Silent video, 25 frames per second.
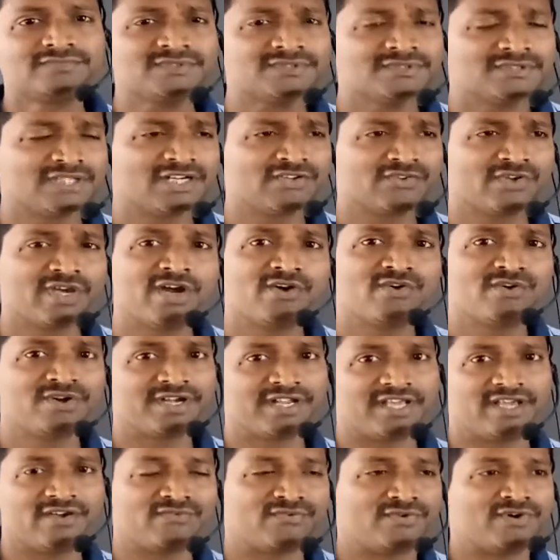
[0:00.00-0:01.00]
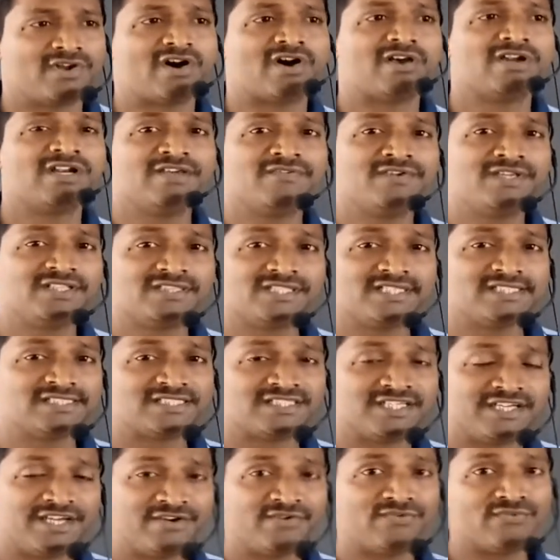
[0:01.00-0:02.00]
That we have to take food. All living things
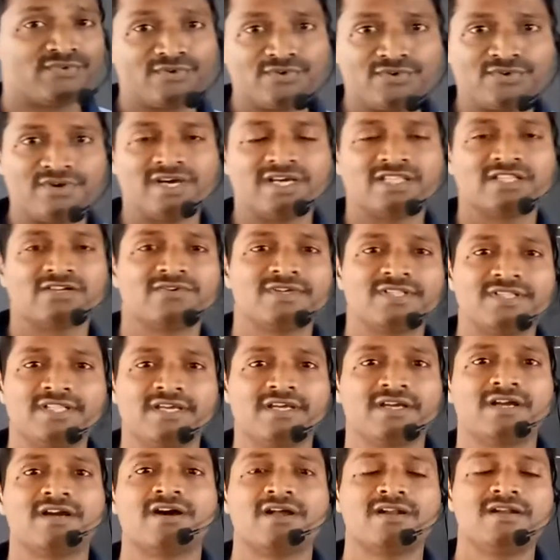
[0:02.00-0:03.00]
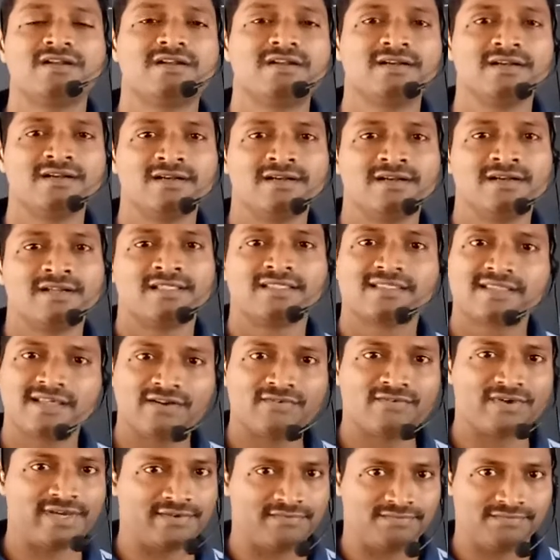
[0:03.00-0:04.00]
need food, otherwise they can't
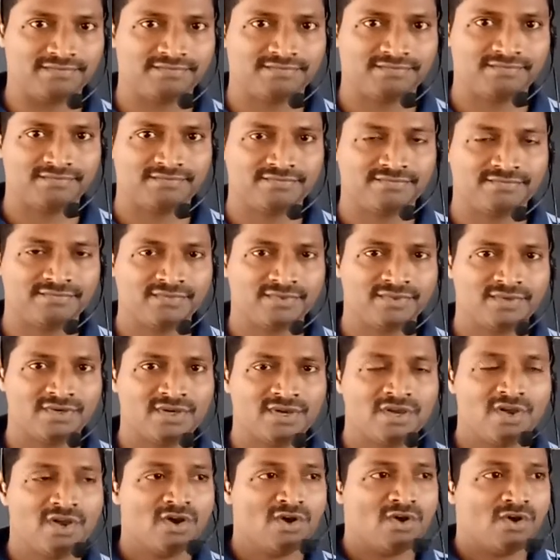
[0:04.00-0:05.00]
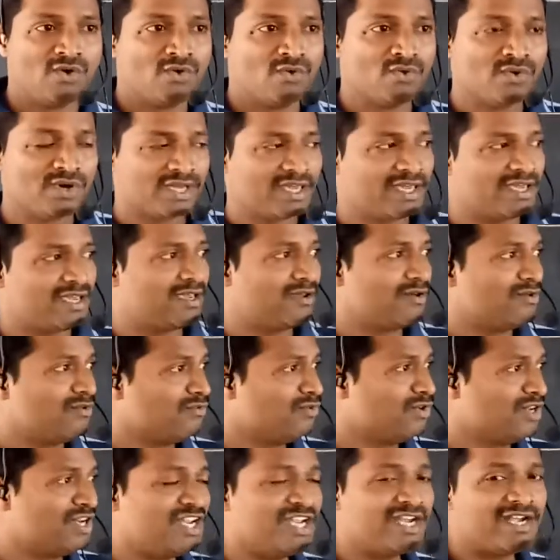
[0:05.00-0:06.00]
survive. Okay,
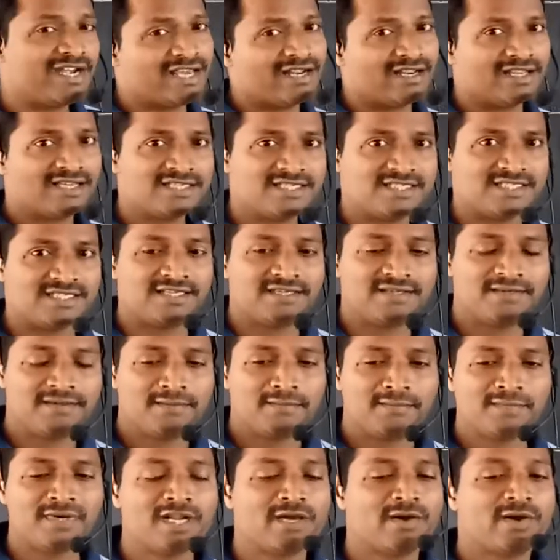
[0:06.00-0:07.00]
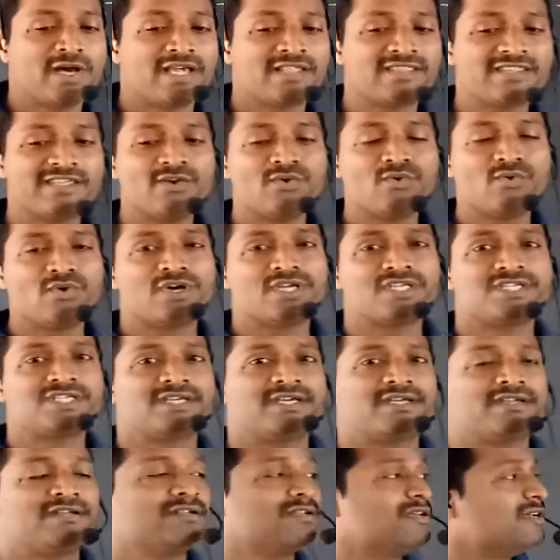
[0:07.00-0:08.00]
we need energy, but now asking
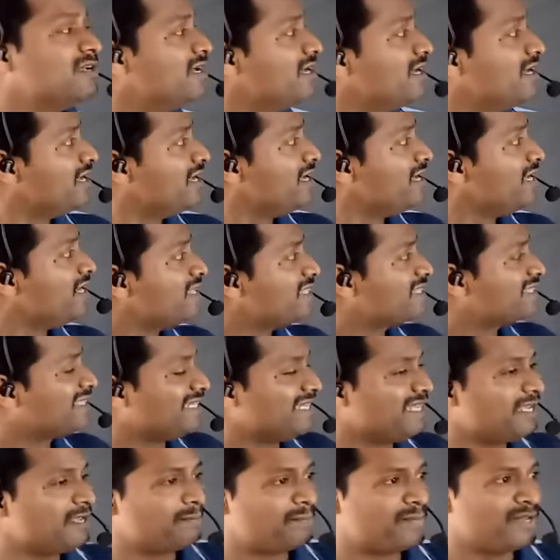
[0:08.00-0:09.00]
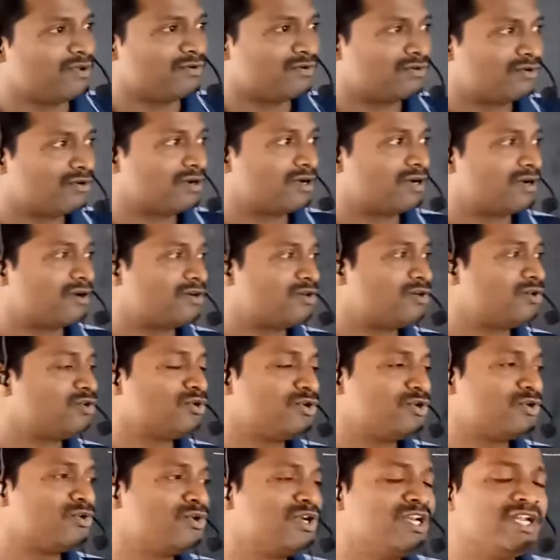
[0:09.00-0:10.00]
question, in sleeping, do
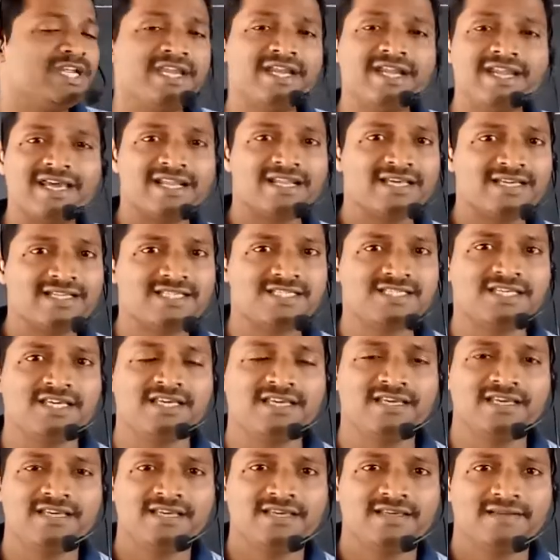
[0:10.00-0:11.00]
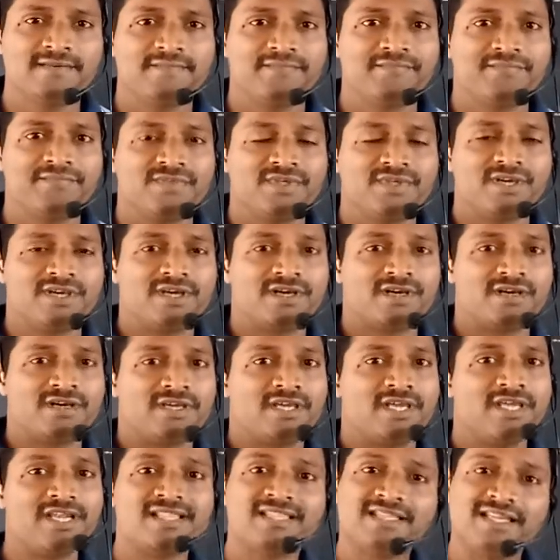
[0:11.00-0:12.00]
you need energy
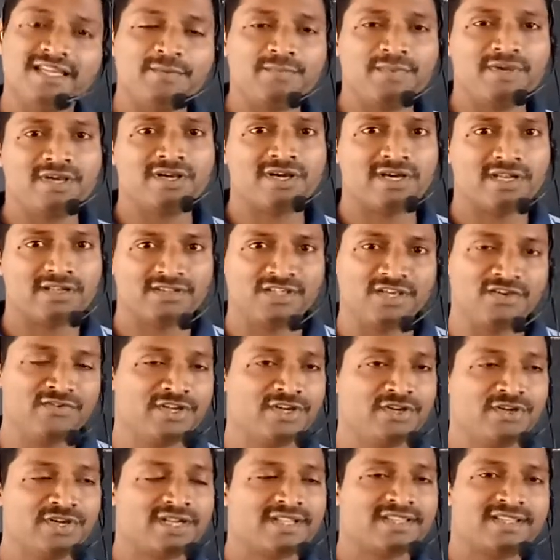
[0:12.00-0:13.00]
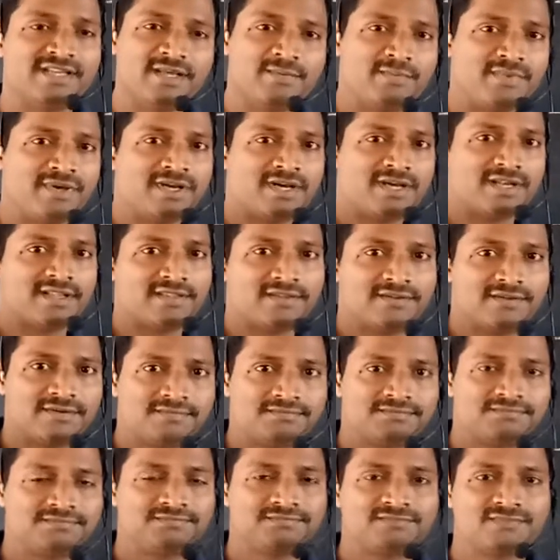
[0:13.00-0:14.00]
in sleeping also, even you are sleeping
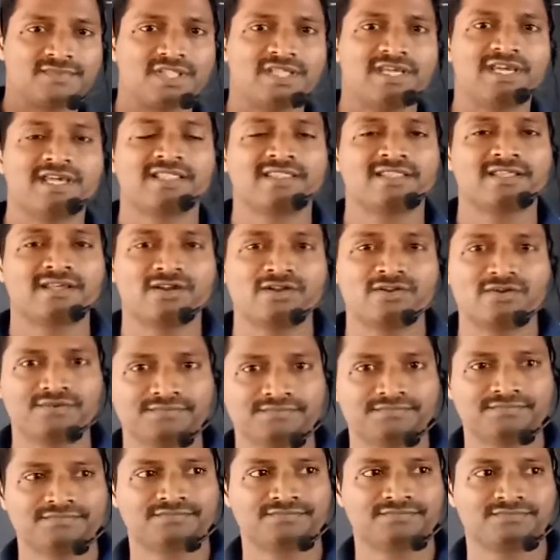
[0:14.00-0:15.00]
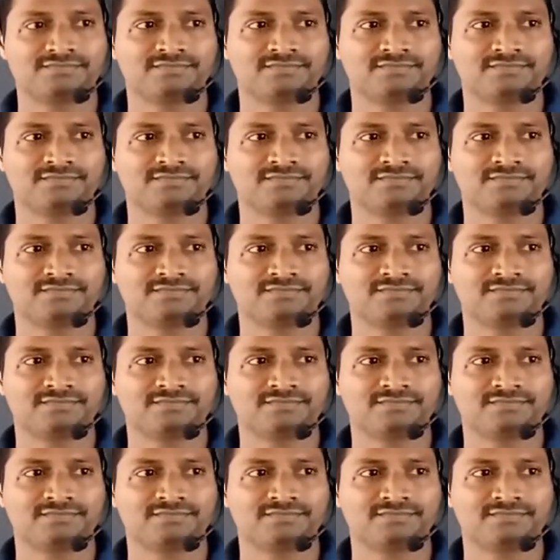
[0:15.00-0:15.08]
also? Say yes or no?